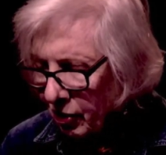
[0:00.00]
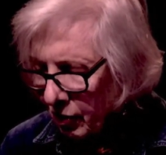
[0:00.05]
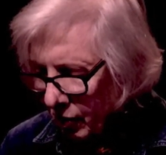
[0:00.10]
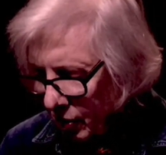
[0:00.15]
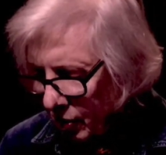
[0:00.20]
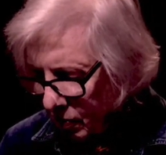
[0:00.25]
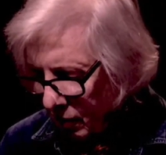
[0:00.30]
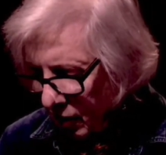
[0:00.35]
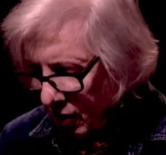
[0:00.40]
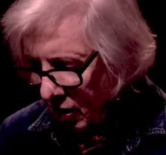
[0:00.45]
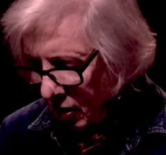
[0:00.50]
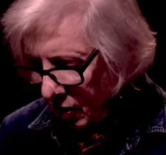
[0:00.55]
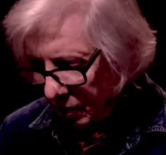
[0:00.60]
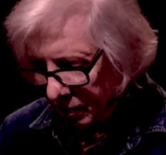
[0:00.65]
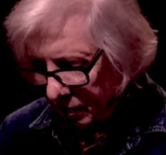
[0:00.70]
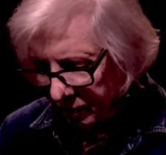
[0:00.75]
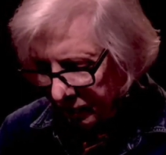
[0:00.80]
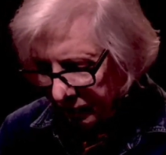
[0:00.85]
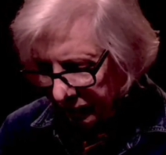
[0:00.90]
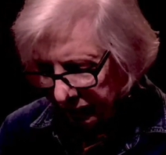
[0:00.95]
the bomb.
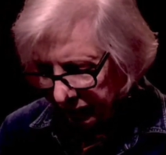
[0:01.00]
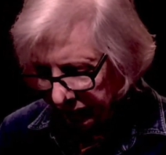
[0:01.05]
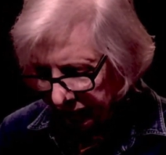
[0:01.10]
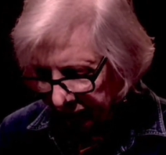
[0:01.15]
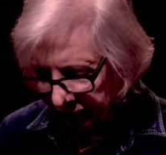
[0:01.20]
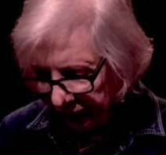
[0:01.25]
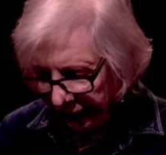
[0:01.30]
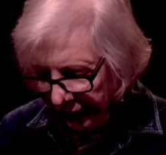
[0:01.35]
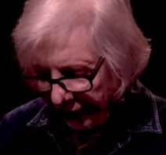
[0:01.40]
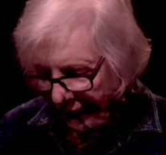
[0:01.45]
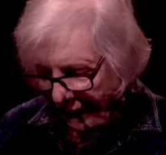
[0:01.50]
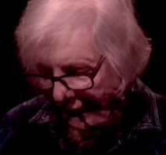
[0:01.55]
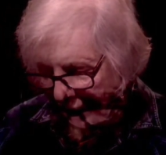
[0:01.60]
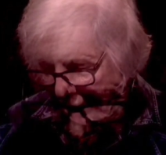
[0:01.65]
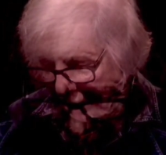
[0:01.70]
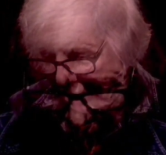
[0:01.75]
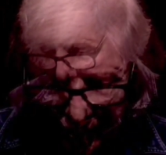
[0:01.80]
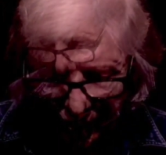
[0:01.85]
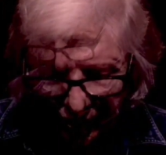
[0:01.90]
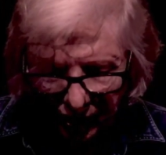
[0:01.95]

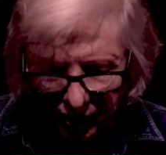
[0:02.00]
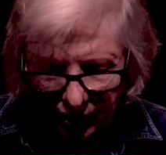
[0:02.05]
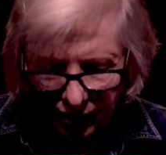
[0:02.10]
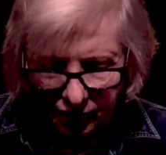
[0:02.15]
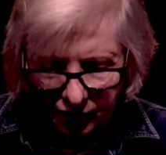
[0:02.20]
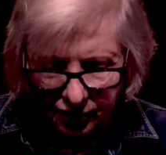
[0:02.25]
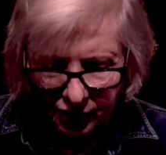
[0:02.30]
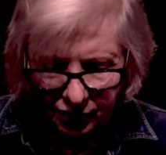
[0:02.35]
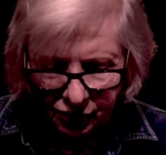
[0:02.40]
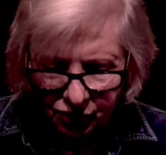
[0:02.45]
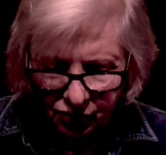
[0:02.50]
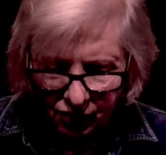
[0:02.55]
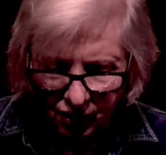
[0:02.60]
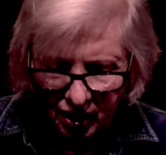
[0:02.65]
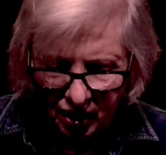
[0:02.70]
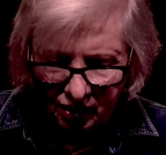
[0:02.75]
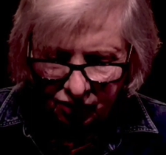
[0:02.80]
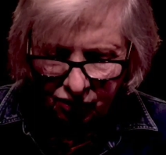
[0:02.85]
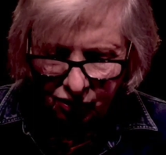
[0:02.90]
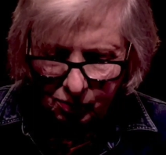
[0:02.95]
They're
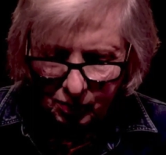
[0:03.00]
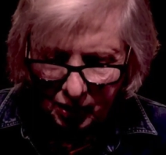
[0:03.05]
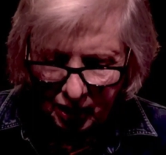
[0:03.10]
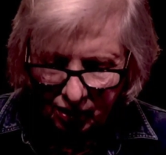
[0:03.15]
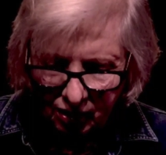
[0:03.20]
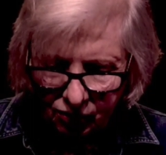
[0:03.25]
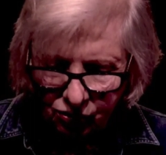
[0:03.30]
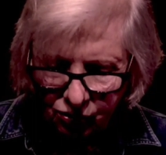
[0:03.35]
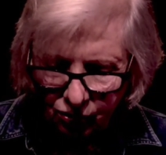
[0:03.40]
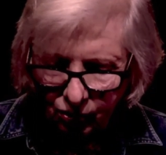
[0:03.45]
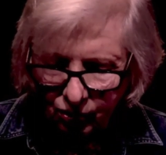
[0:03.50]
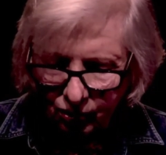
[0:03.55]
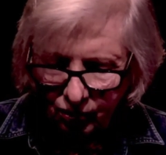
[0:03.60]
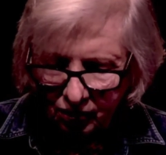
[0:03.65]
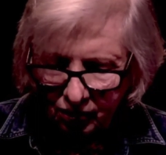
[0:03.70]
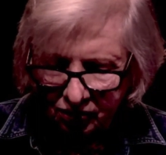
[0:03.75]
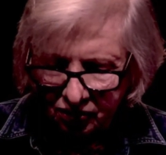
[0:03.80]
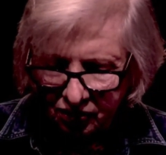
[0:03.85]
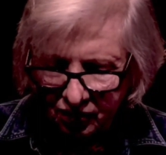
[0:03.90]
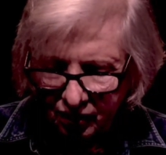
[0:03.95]
trying to make us all
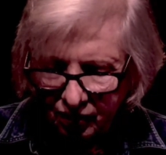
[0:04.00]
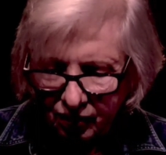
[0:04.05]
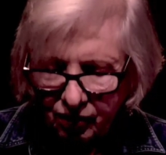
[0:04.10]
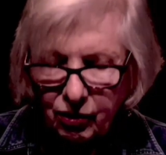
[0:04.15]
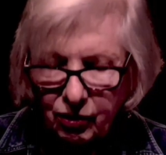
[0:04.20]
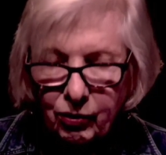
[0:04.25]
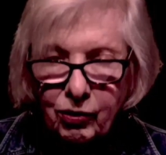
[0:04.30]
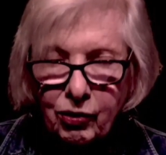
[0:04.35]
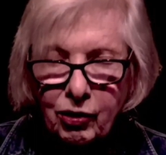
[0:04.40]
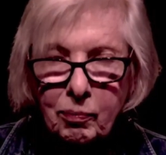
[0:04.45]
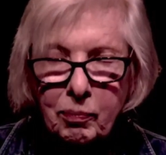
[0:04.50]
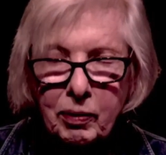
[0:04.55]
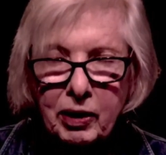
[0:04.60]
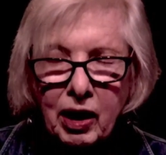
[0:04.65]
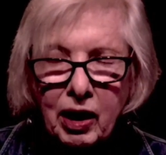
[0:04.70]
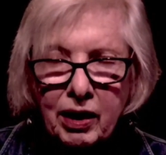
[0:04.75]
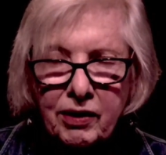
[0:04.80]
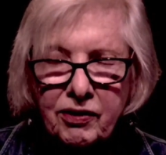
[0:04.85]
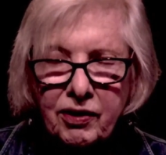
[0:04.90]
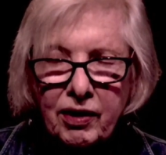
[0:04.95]
think you could be
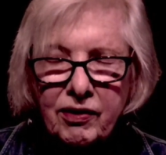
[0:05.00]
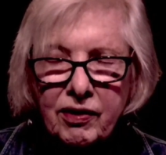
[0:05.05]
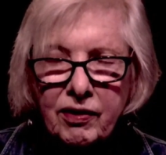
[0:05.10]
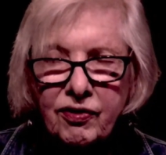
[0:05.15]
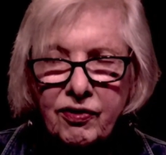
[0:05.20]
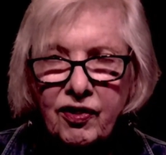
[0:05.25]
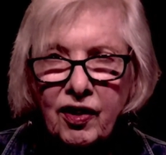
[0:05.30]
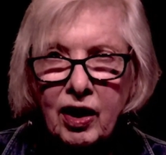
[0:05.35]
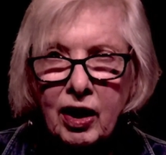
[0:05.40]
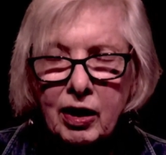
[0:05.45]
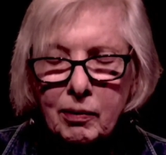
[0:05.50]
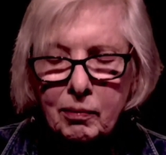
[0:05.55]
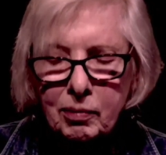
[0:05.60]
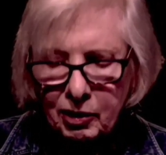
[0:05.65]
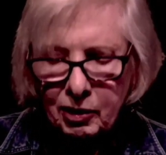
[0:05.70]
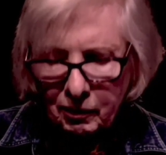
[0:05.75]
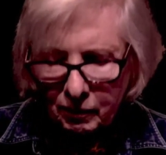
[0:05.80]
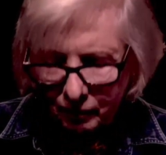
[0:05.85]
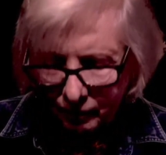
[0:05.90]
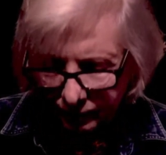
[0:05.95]
identifiable.
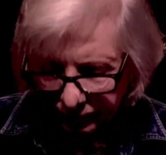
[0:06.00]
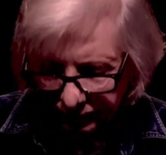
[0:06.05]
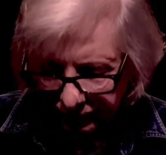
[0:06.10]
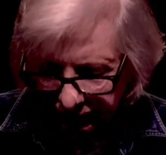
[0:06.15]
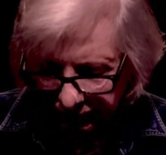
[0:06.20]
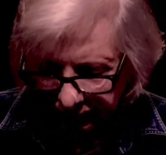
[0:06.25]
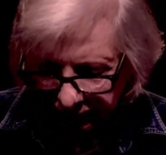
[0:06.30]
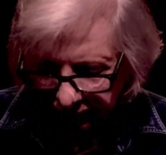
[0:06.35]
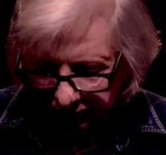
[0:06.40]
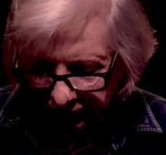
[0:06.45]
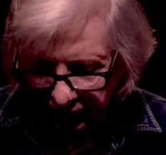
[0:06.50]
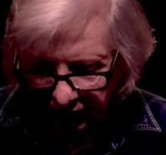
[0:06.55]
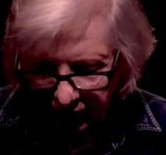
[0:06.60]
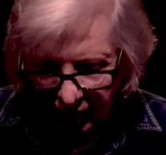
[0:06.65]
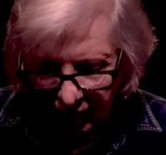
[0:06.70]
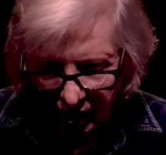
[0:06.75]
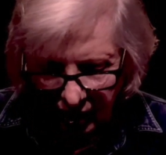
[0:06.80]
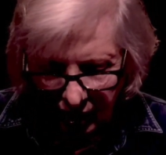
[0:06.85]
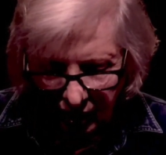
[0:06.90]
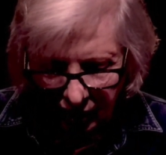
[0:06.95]

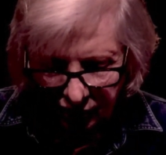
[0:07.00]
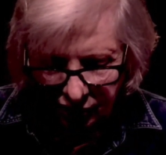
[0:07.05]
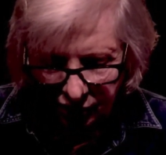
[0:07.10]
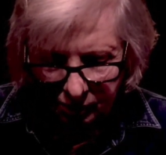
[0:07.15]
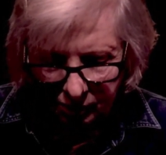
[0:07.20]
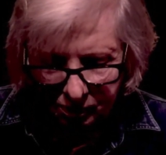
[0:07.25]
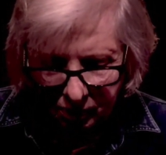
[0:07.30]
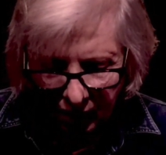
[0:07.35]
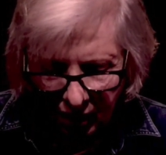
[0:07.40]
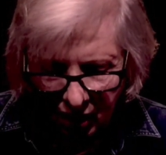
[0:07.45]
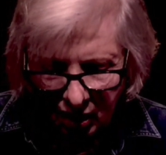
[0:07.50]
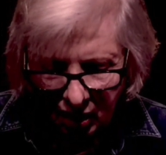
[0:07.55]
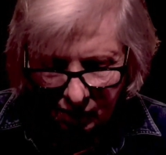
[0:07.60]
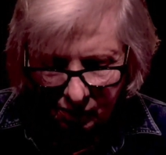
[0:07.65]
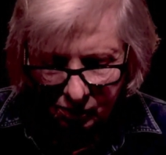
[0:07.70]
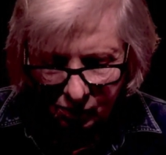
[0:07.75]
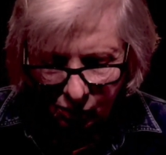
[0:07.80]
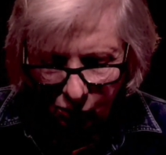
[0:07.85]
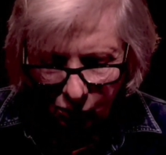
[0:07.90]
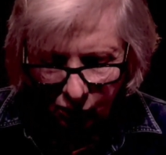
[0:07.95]
The
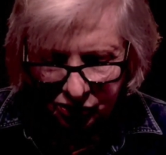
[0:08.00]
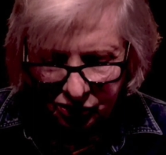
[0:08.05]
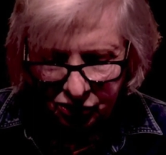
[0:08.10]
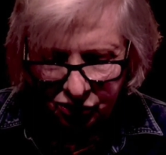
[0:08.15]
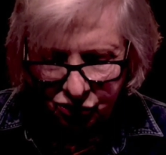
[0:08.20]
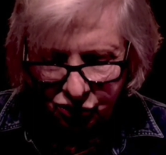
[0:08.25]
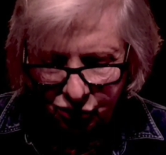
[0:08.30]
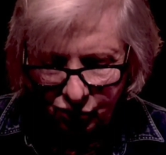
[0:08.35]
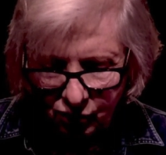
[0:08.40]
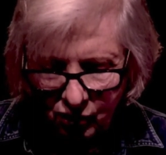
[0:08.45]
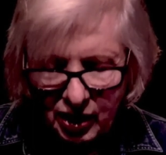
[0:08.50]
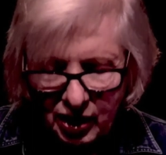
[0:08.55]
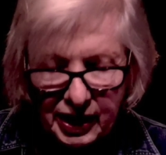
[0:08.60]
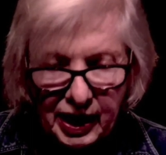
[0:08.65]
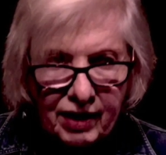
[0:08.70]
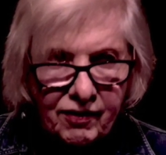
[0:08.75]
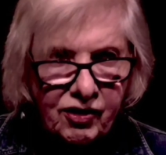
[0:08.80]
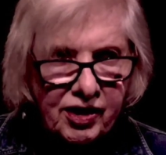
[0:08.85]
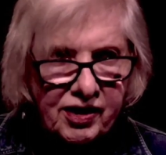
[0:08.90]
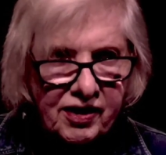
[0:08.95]
bomb would destroy
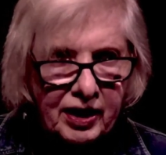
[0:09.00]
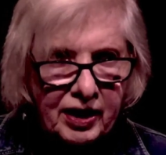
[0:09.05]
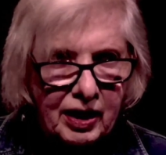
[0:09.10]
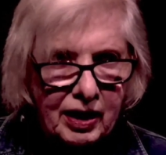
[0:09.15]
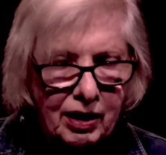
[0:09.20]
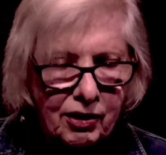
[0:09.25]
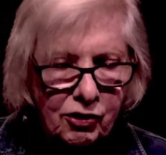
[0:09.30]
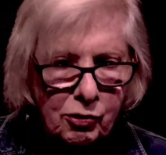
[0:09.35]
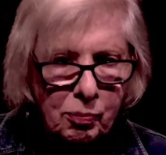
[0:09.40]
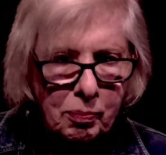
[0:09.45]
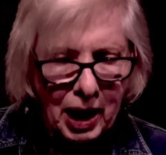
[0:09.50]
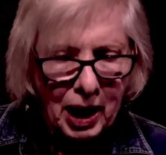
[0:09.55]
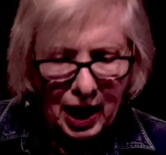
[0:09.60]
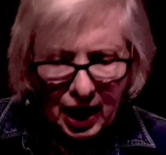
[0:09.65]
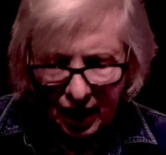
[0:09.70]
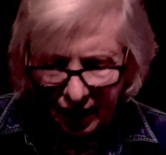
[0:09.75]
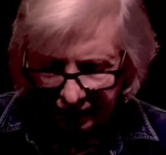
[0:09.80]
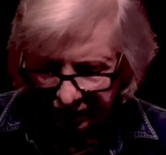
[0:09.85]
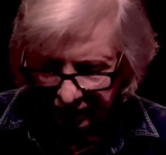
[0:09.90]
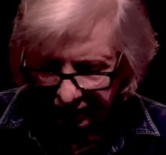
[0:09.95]
everything in its
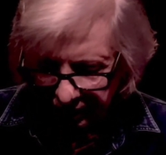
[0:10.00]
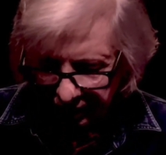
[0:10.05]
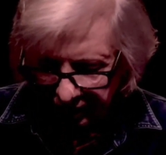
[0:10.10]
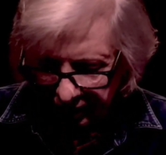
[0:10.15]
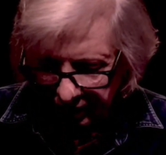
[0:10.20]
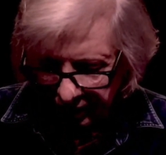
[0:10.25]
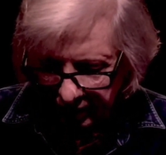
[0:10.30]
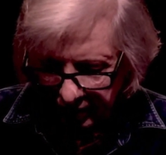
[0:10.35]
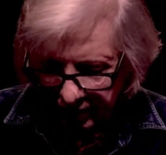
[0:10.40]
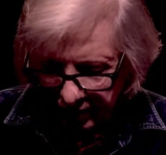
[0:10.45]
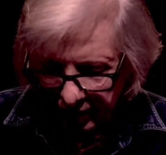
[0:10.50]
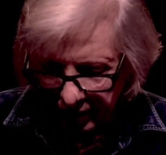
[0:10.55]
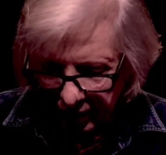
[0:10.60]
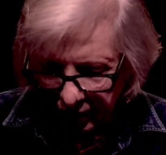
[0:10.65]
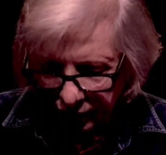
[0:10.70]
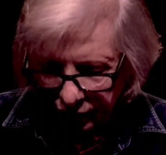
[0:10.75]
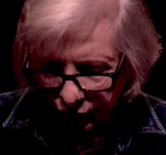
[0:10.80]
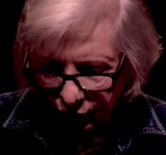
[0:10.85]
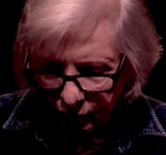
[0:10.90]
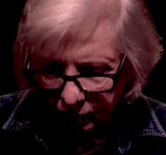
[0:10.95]
path.
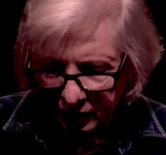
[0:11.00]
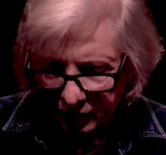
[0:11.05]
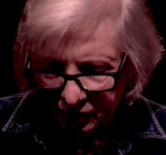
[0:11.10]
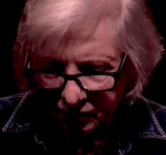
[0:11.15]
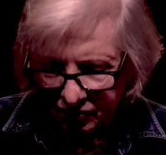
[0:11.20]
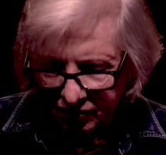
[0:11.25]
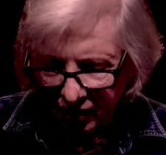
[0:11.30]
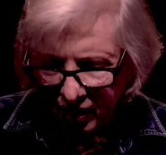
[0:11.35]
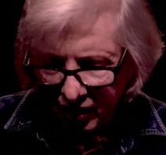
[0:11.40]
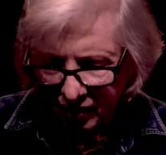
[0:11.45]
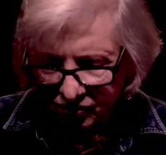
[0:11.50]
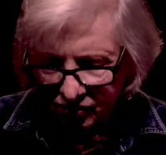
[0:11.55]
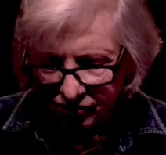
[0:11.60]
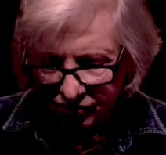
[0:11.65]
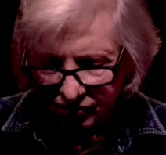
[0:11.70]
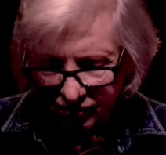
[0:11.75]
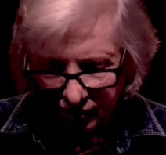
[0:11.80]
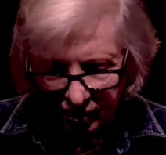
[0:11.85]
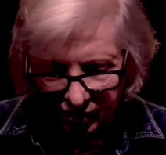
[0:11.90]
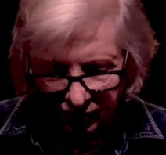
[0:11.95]
You'd be dust,
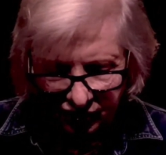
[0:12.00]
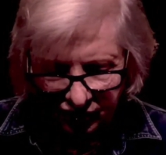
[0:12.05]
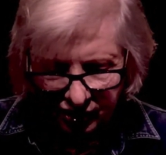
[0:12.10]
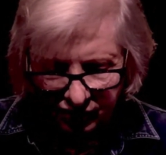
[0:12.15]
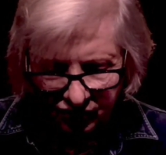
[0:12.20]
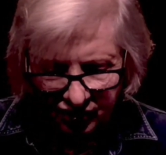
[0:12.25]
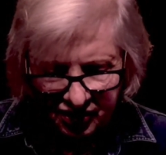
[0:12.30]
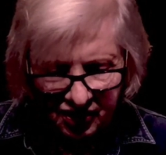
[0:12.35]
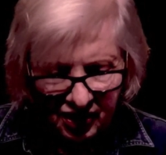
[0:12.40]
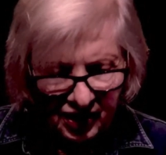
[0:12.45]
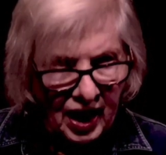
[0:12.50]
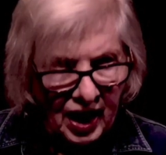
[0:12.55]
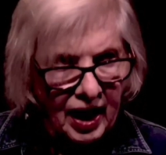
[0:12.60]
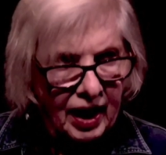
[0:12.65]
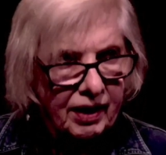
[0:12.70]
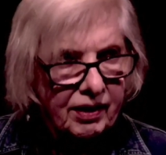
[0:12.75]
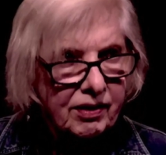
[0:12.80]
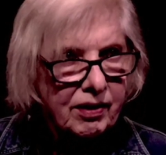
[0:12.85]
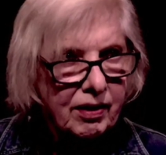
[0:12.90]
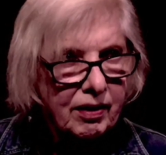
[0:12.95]
if even that.